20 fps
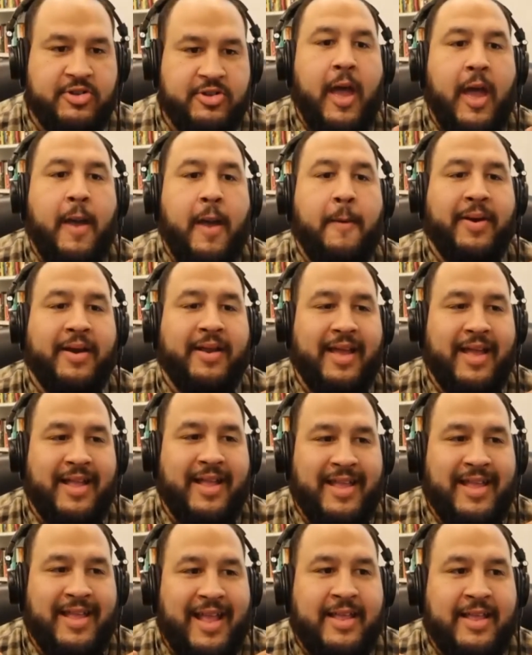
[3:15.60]
but
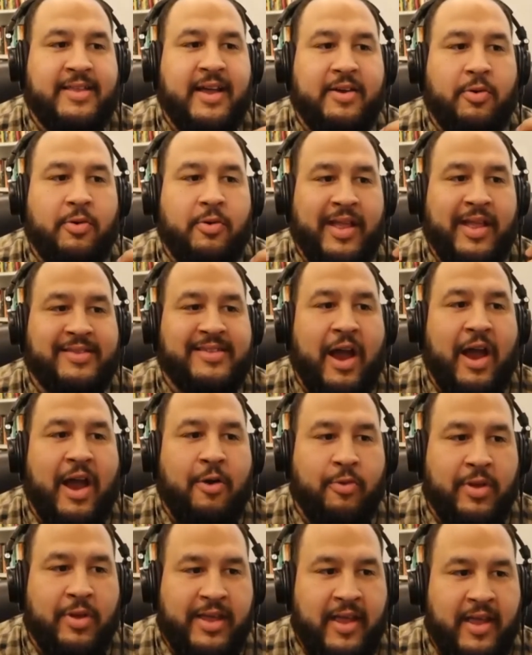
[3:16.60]
it's not
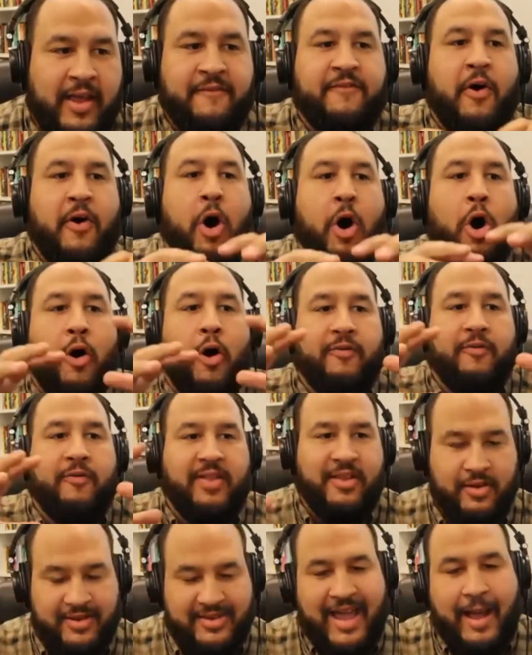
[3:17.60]
really involved into
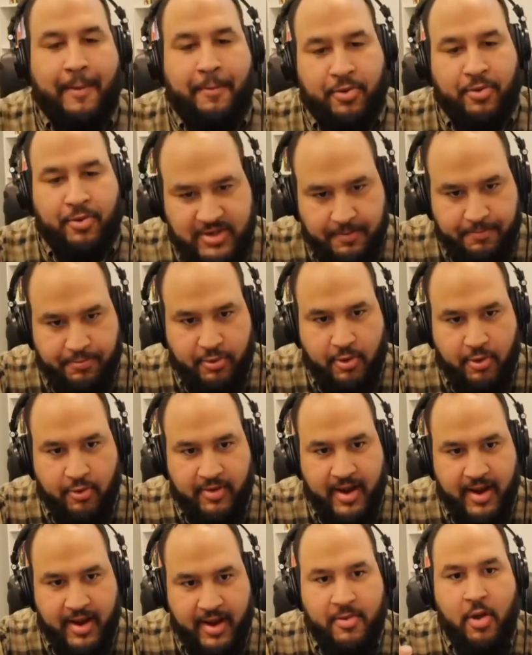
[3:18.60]
the discipleship
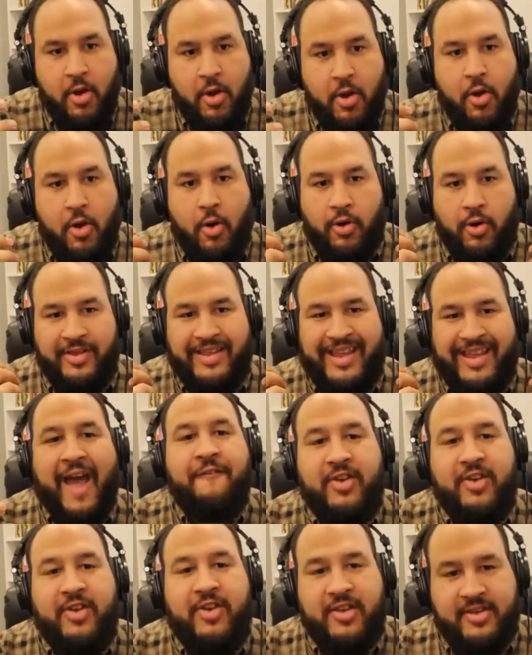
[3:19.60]
program or the
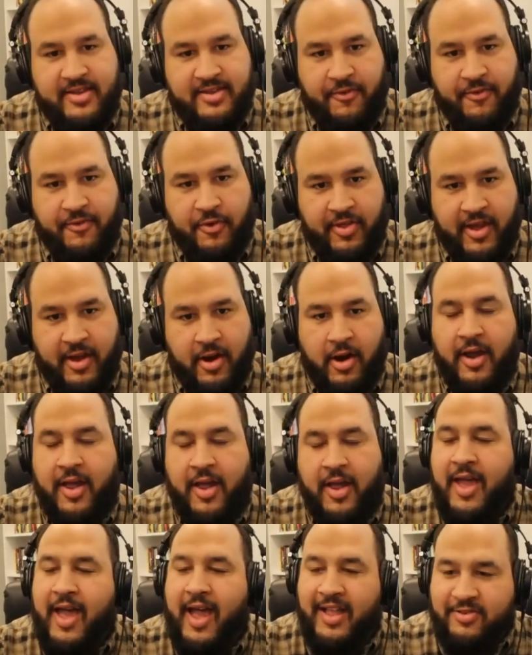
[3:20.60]
emphasis of who they are.
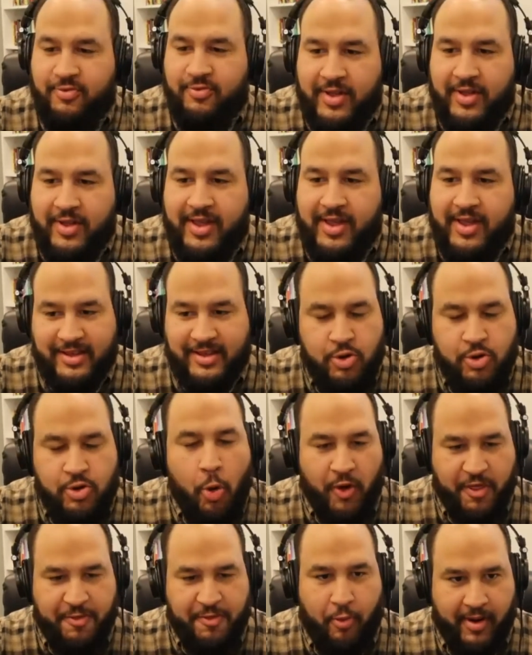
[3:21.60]
It's really the
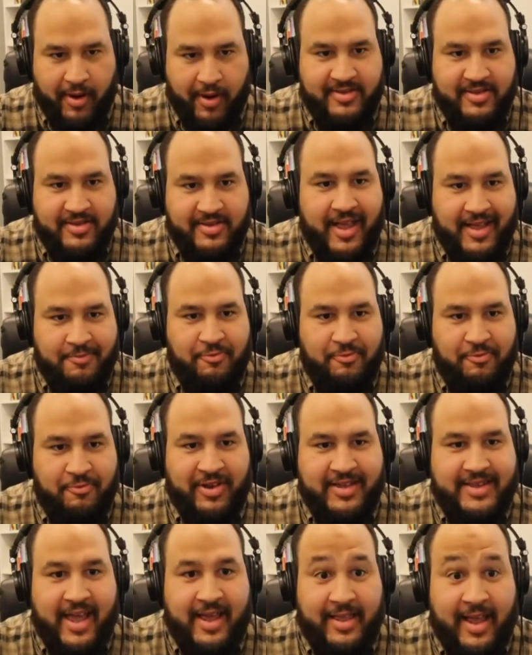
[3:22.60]
North Points that really
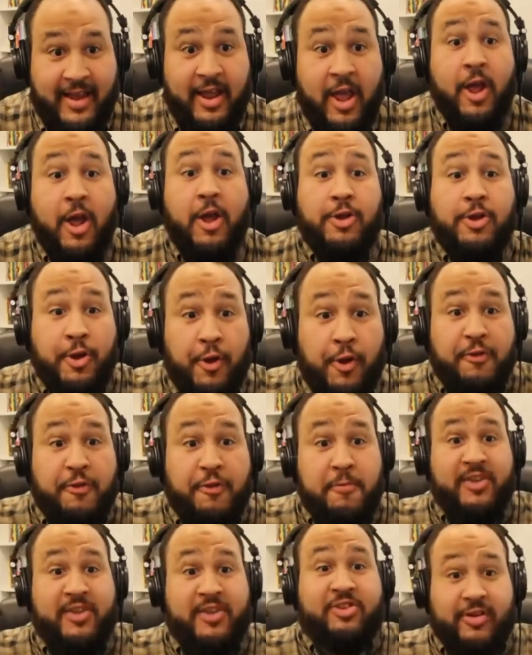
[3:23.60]
say youth
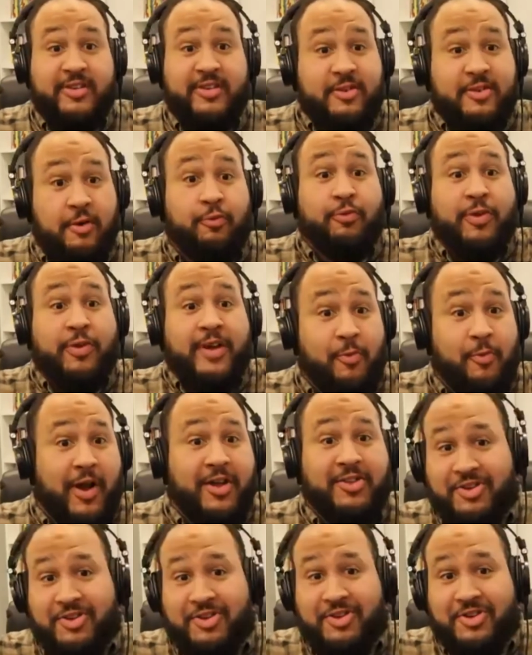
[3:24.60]
ministry is the reason why
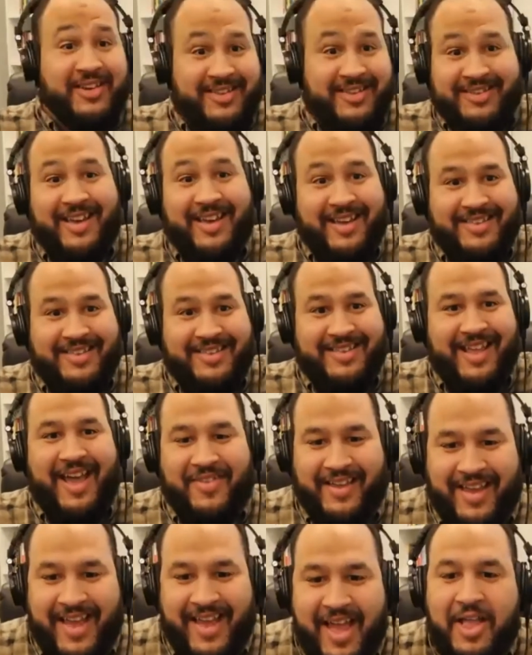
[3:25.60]
church exists, and have
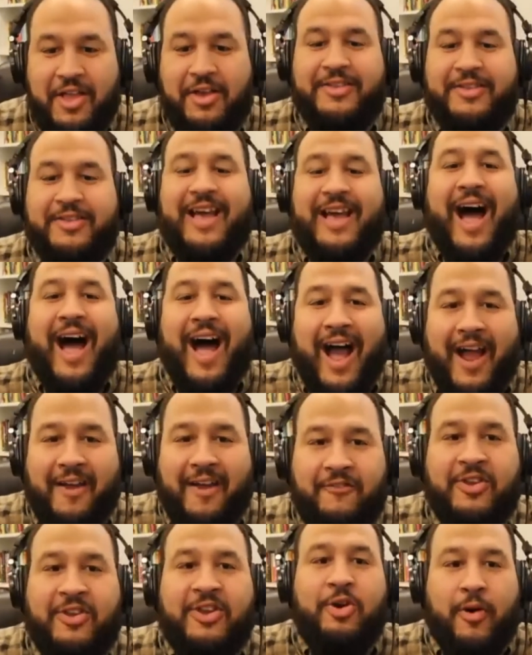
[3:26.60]
this high
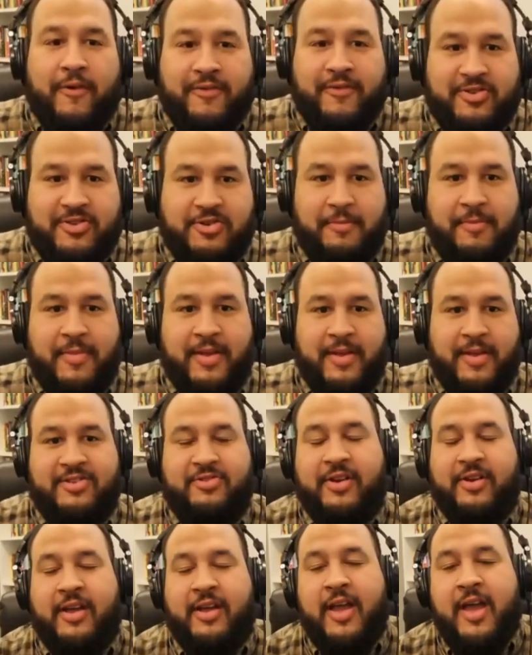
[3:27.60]
view of student
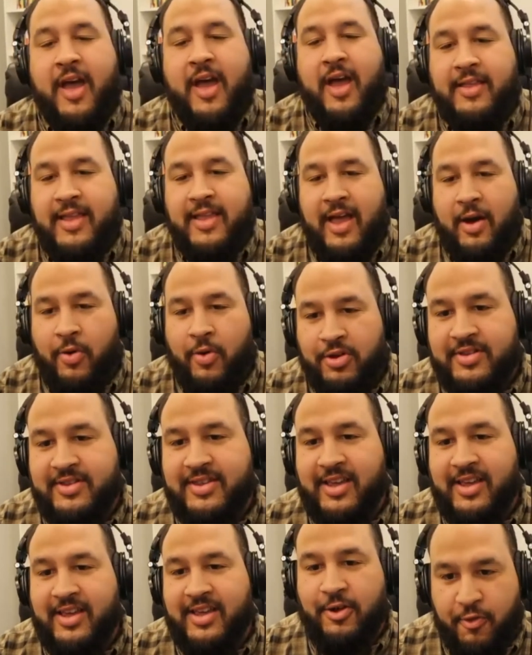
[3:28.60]
ministry that where you see
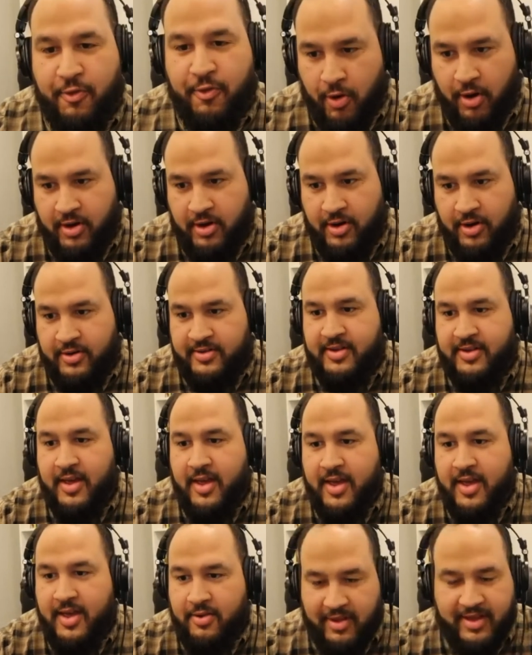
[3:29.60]
youth workers
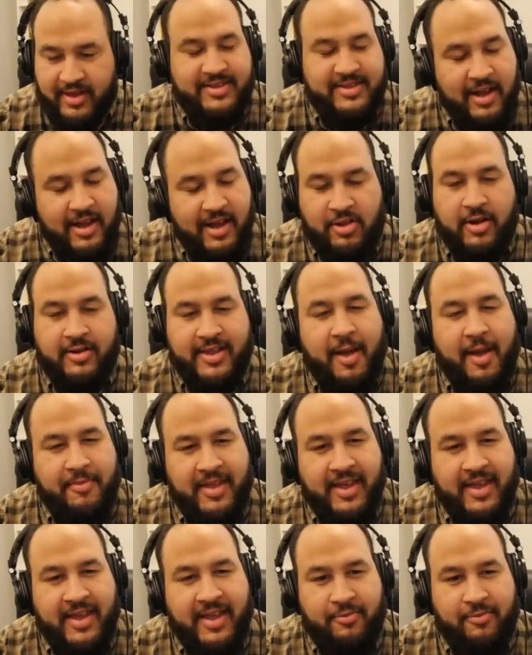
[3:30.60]
really stay a long time and they
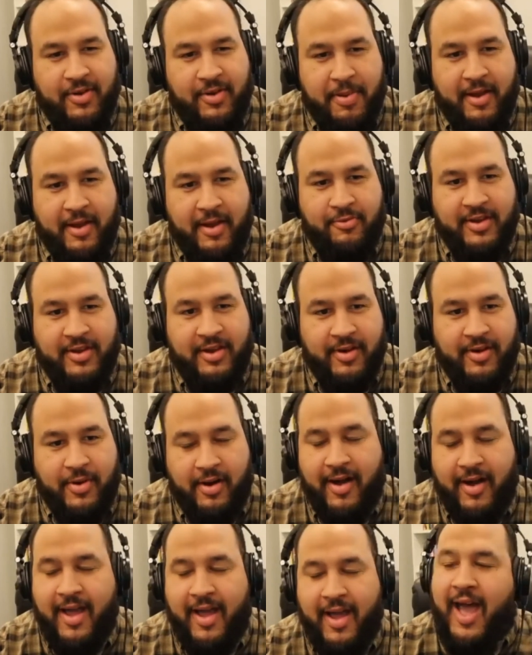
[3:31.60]
get paid really, really
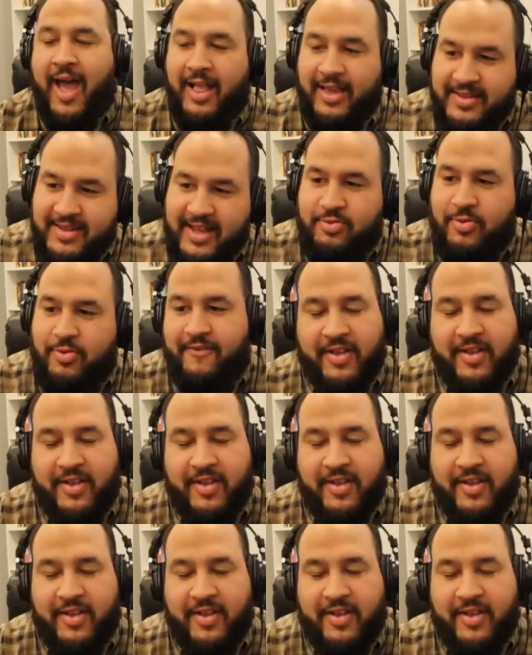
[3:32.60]
well. At least that's what I feel it's